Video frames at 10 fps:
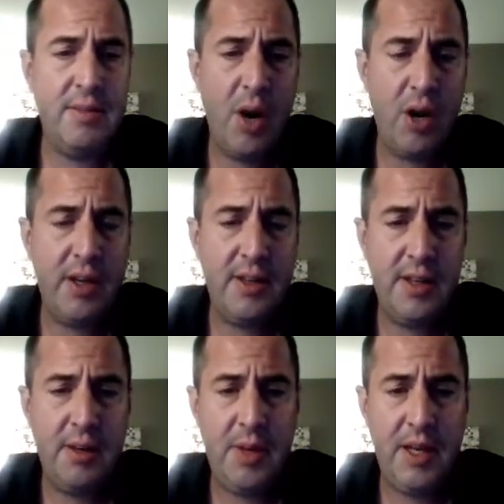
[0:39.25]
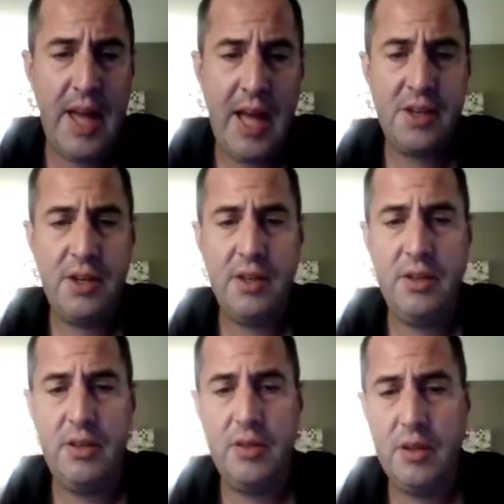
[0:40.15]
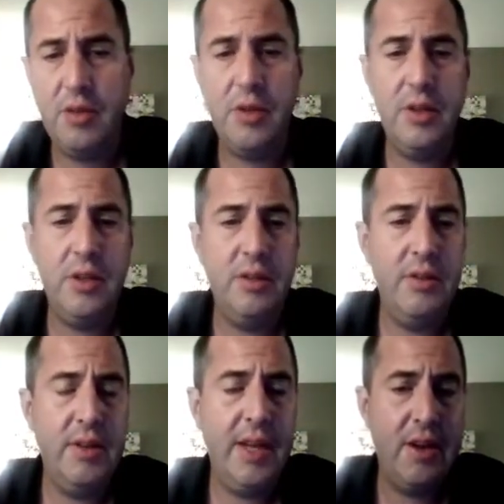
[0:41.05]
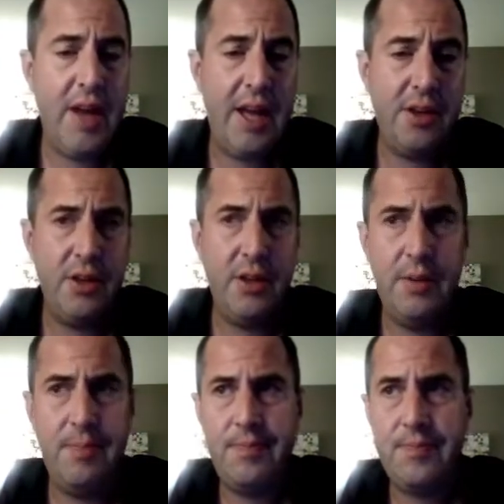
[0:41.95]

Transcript: Markets can be national, local, international.